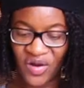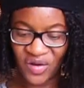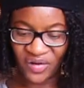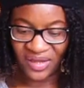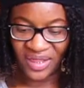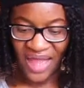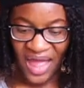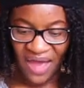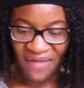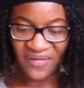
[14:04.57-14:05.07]

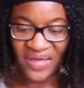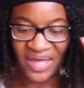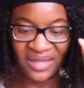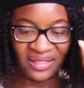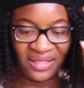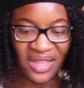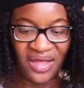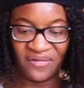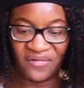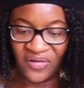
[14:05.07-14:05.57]
her laugh. I
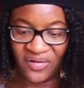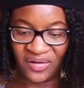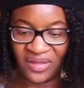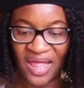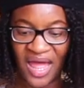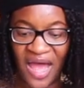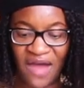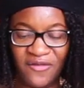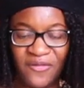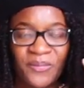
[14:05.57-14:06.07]
love her
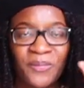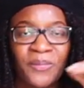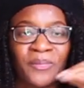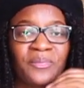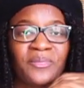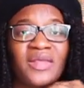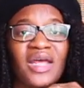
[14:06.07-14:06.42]
laugh.